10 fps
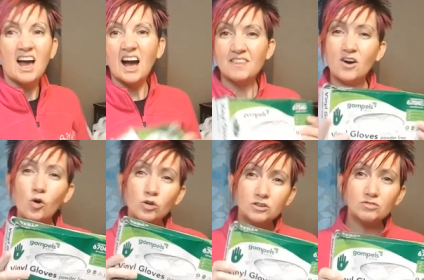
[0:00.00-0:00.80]
And they're
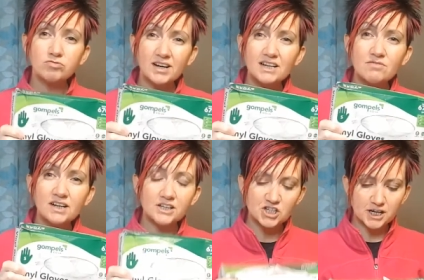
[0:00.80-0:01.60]
all really,
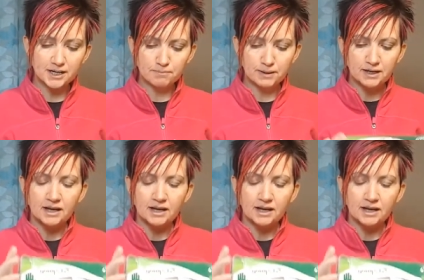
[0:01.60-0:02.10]
really cheap.